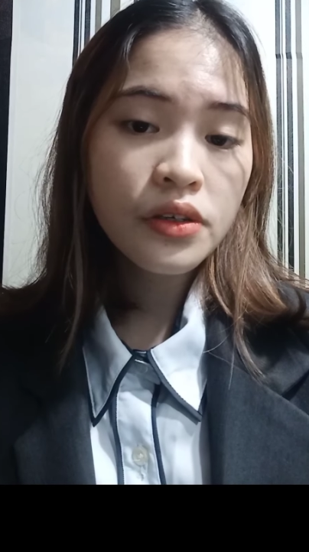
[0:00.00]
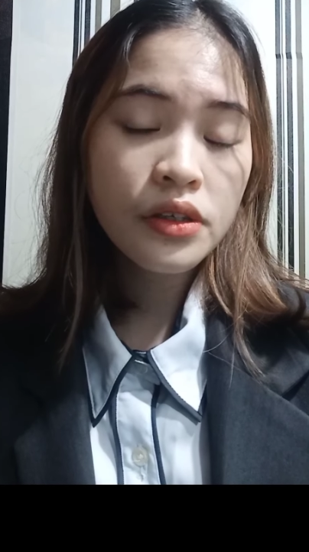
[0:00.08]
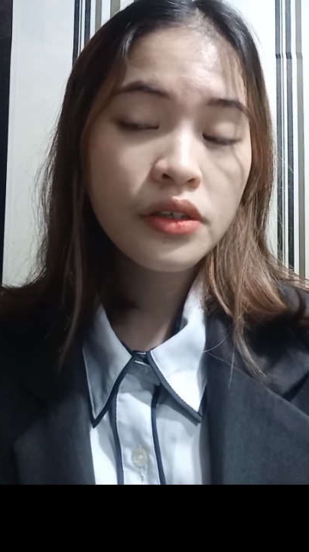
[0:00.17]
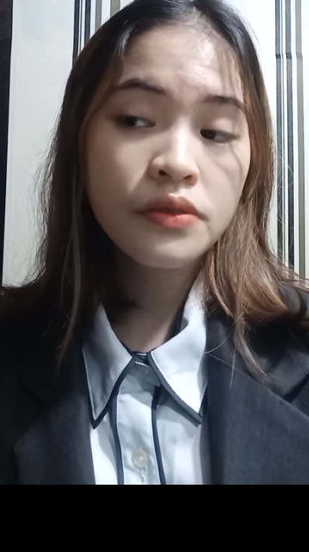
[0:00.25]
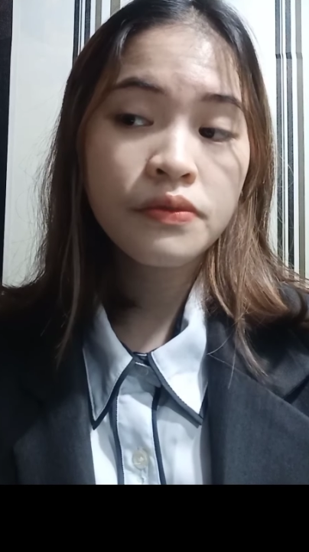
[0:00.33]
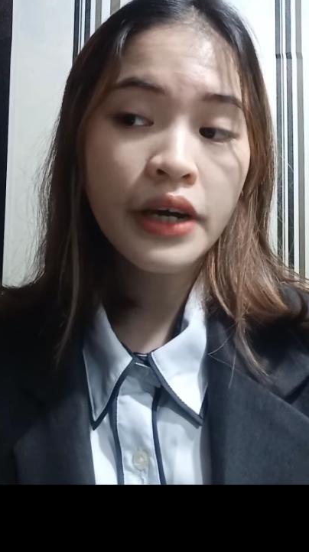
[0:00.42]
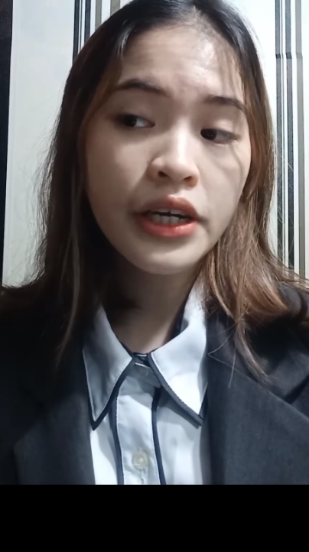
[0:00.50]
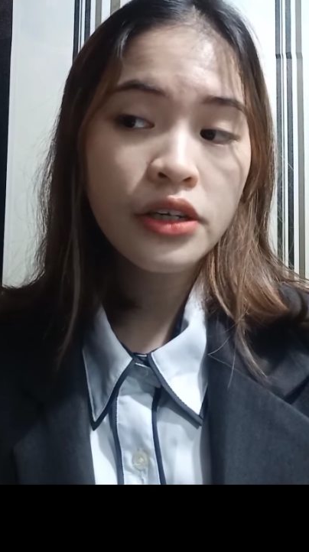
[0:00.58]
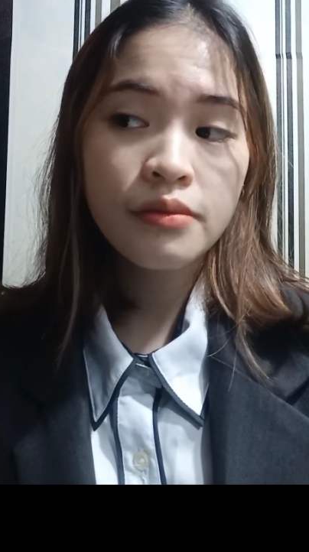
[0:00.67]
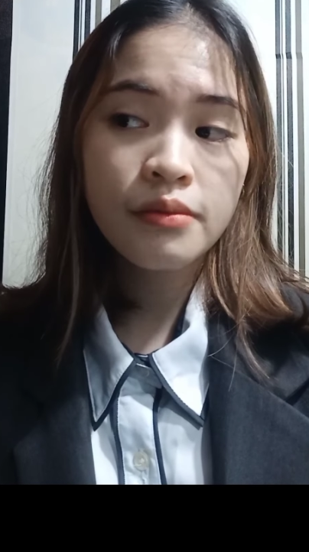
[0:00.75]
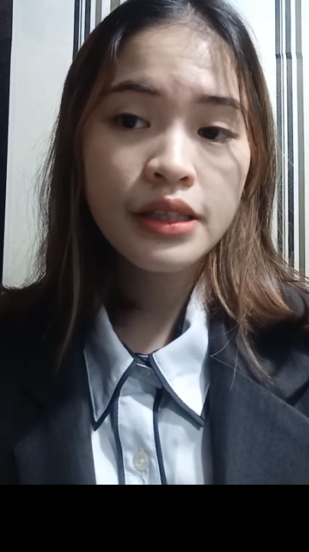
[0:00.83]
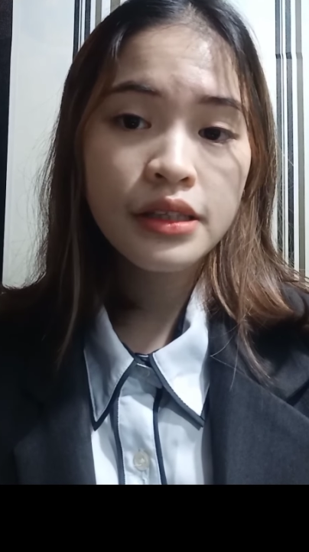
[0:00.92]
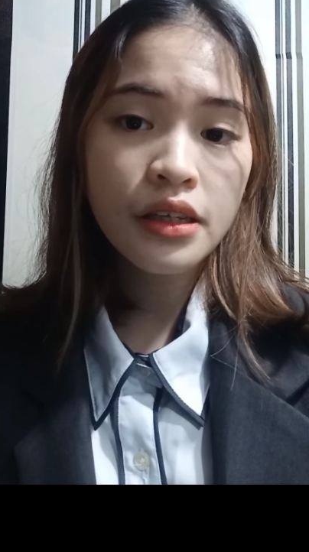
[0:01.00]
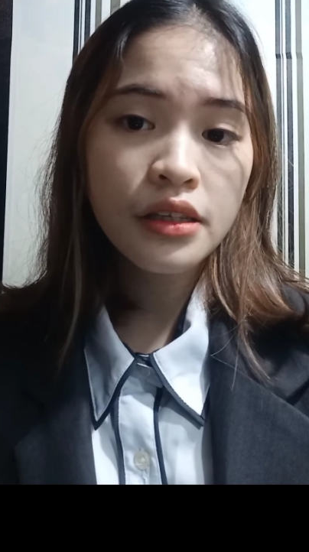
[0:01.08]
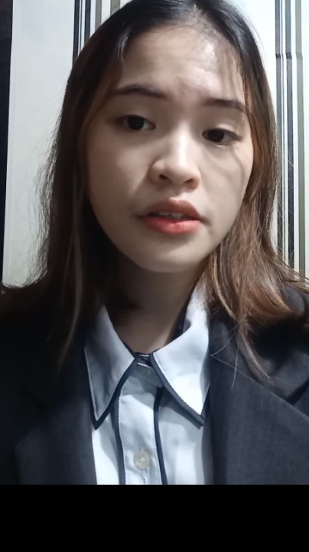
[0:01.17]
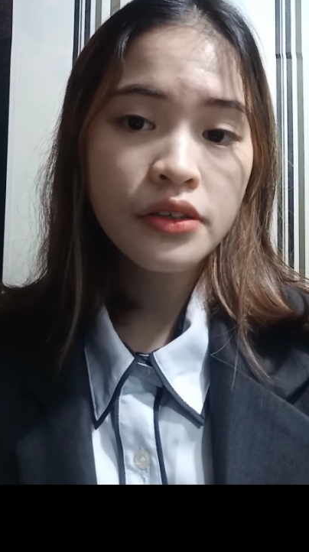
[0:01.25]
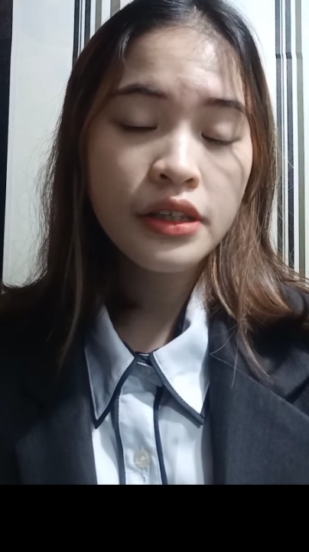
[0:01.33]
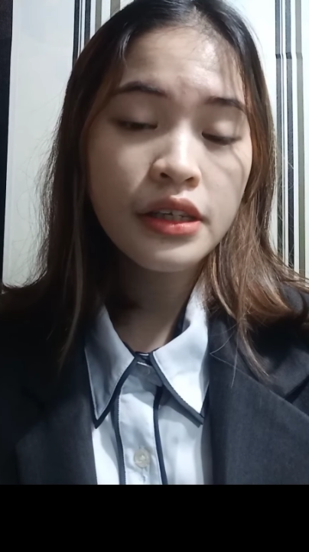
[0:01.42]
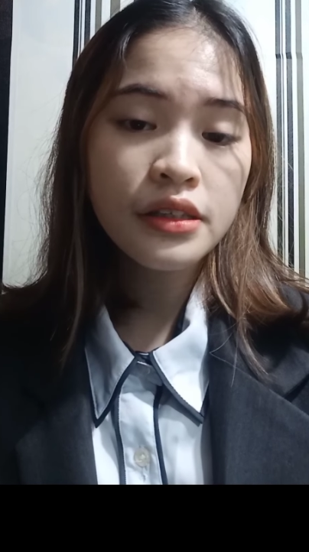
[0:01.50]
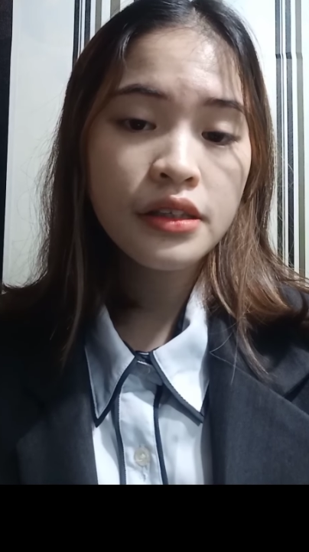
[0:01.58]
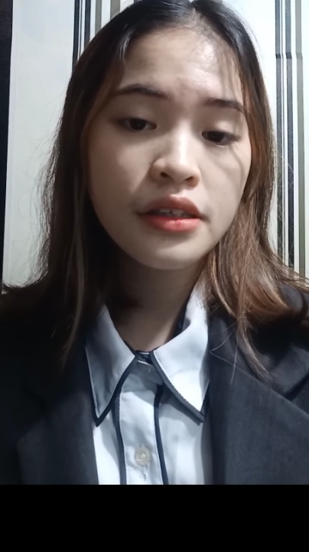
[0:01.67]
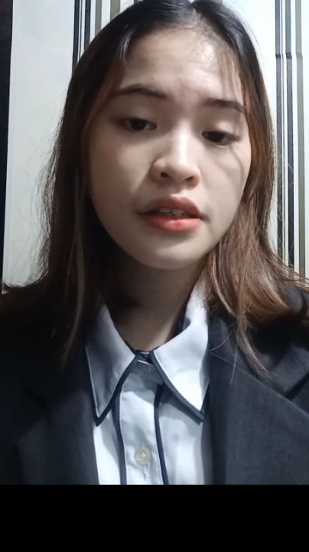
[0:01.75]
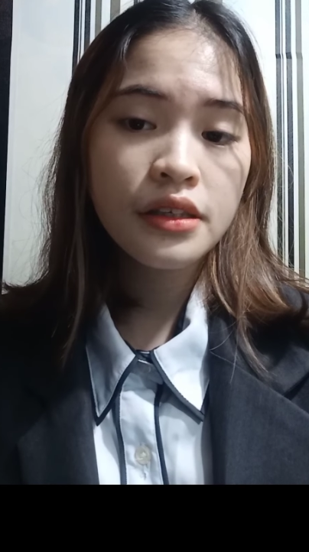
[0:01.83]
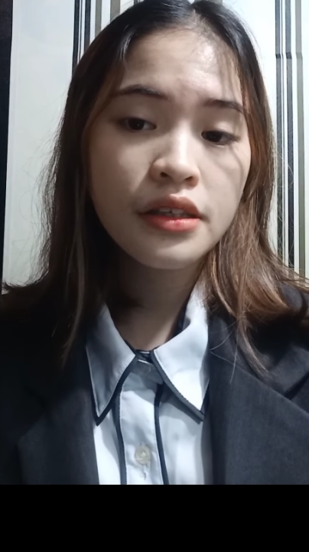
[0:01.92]
environmental
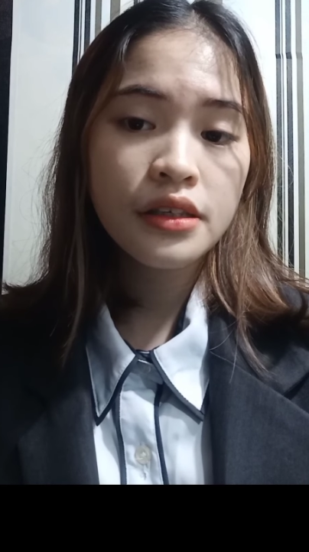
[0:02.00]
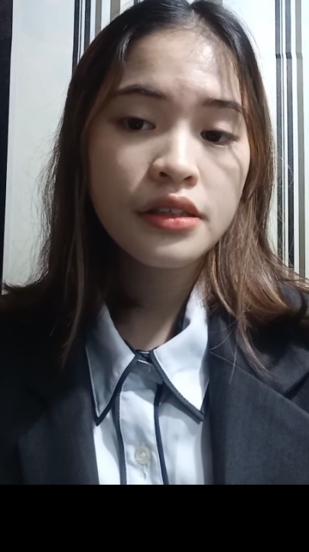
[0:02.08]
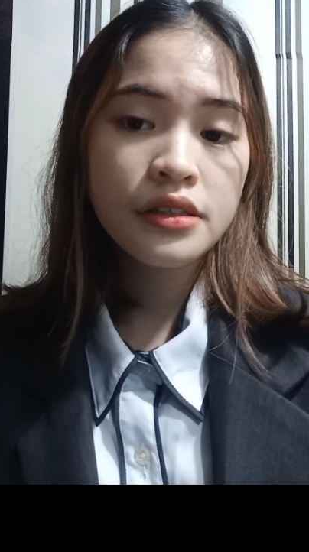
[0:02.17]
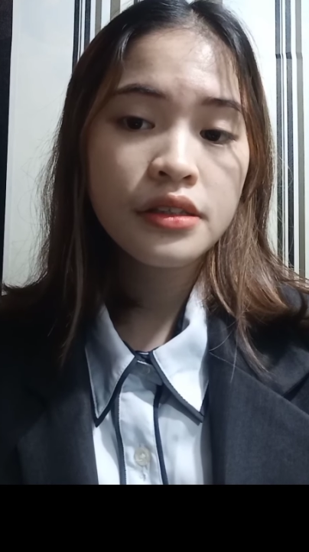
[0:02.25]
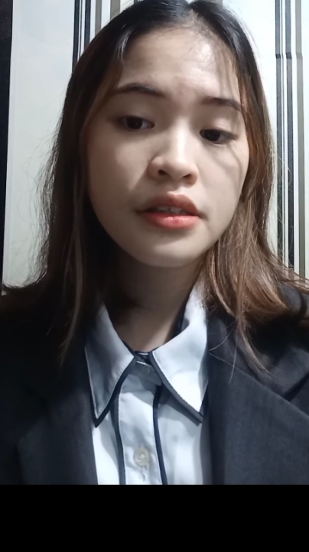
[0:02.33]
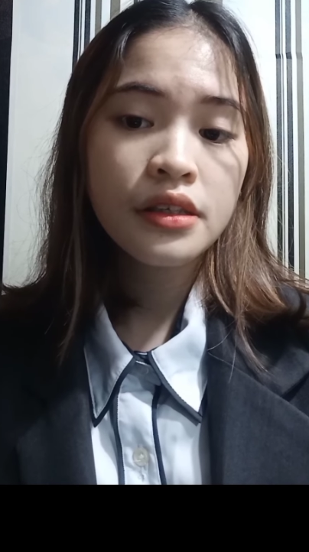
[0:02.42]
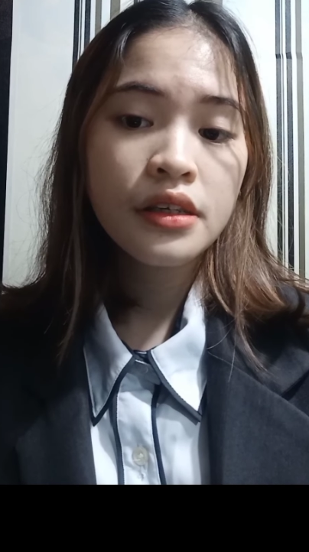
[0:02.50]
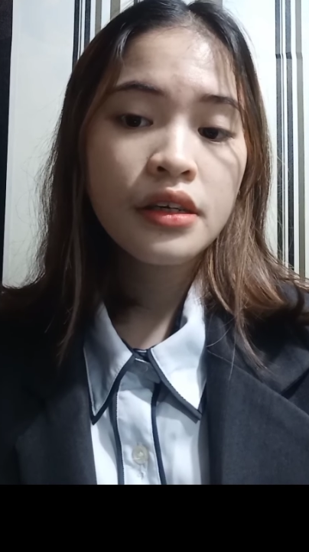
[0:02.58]
related is